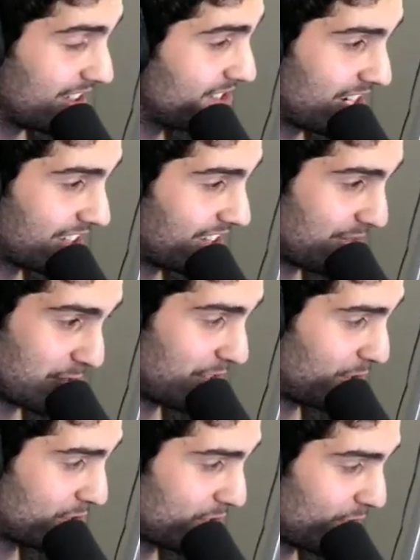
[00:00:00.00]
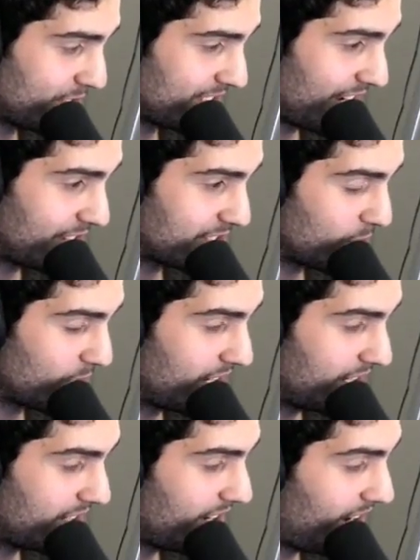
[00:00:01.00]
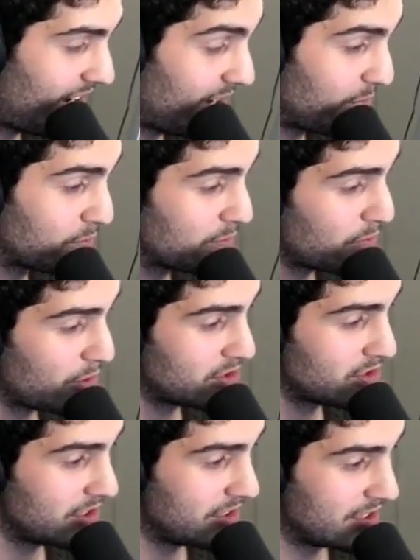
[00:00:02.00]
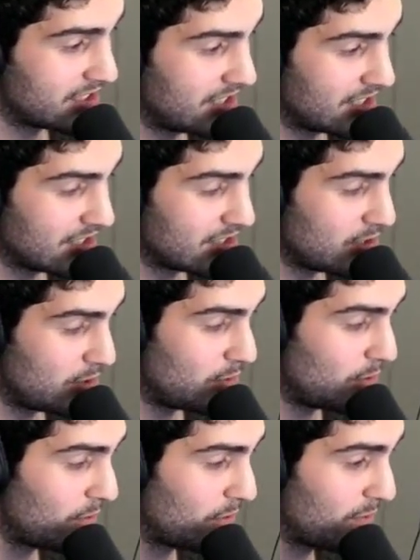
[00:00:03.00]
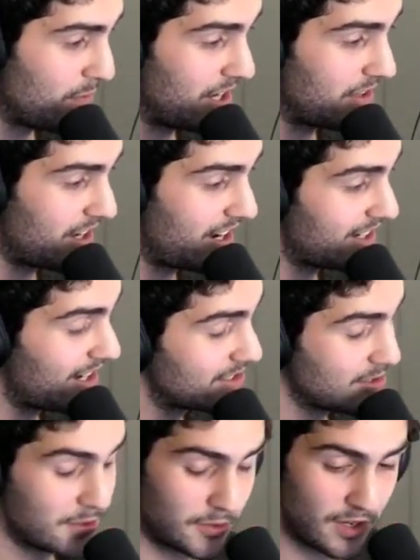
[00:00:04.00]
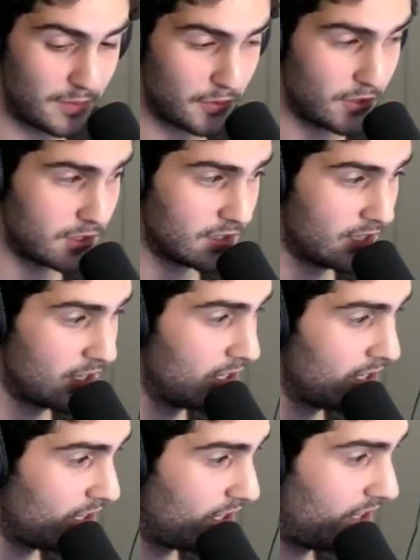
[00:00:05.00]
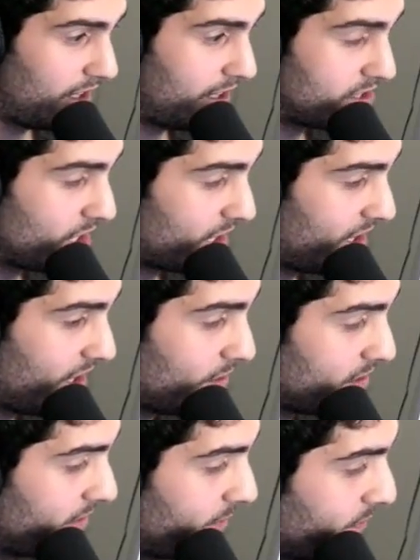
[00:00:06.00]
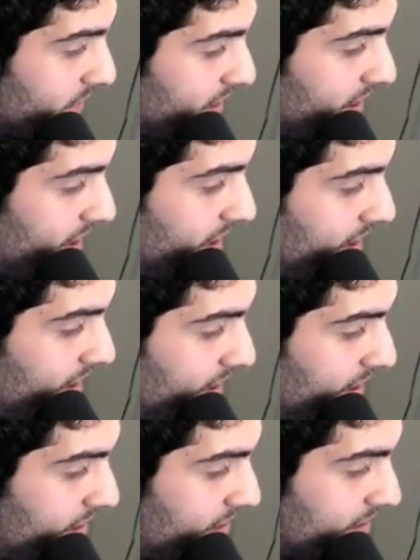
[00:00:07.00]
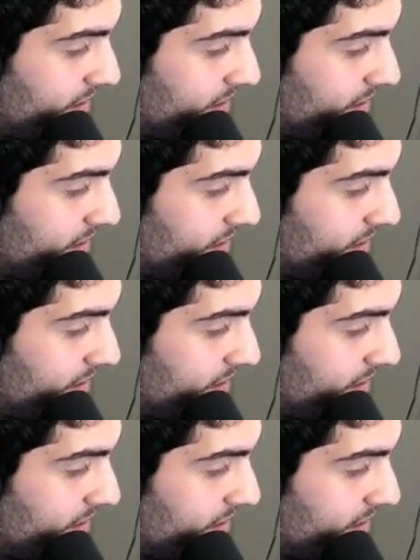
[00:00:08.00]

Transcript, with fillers: Check them, their service out. It's great. I'm personally listening to Man in the High Castle. Great book. Uh, check it out. And